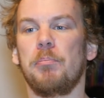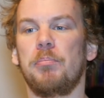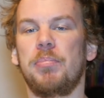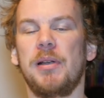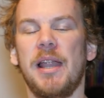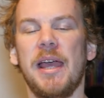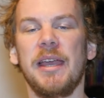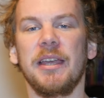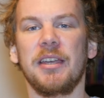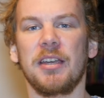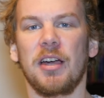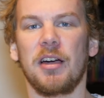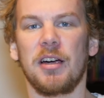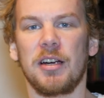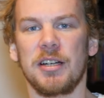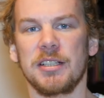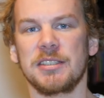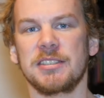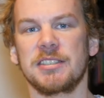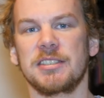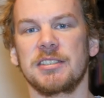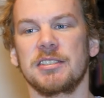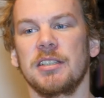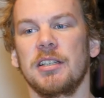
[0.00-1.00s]
Play
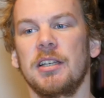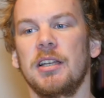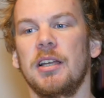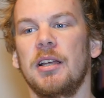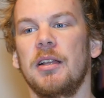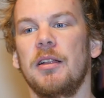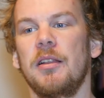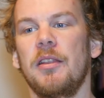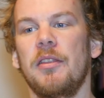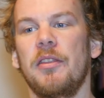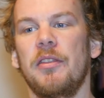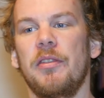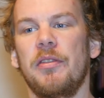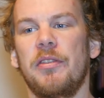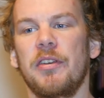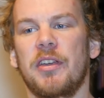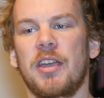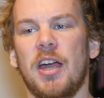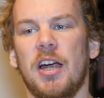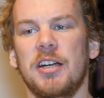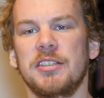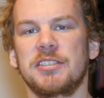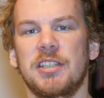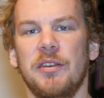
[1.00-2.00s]
cards the
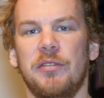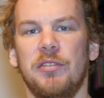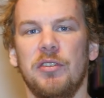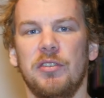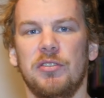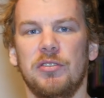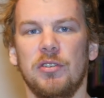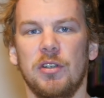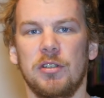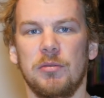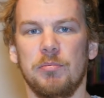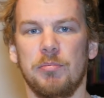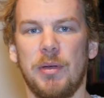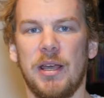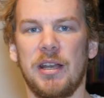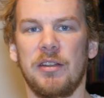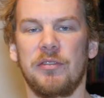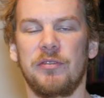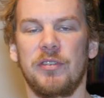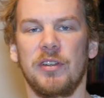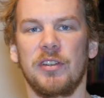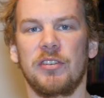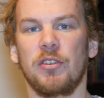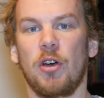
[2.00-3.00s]
cards give you certain
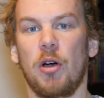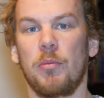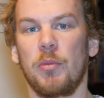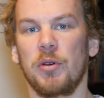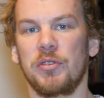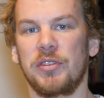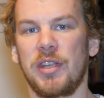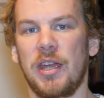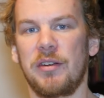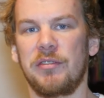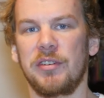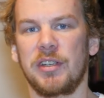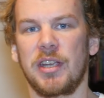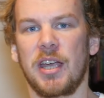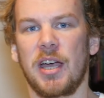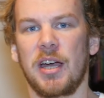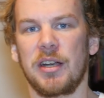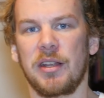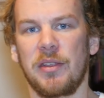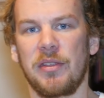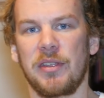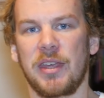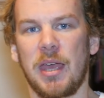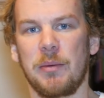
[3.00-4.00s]
benefits. Almost every
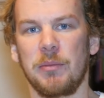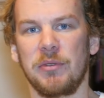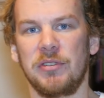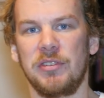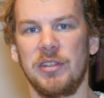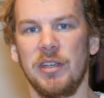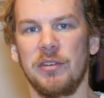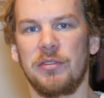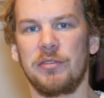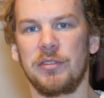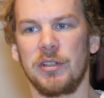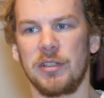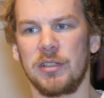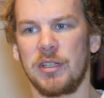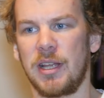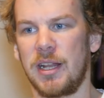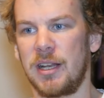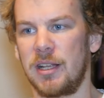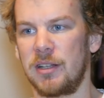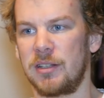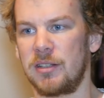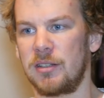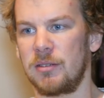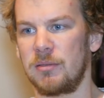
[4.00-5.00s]
card in the game is different,
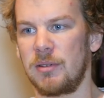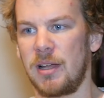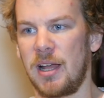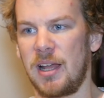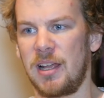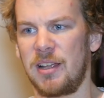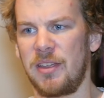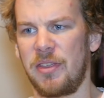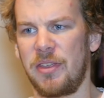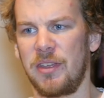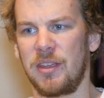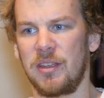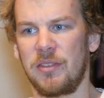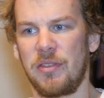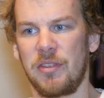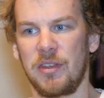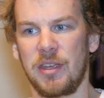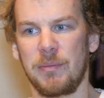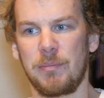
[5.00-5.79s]
and I think the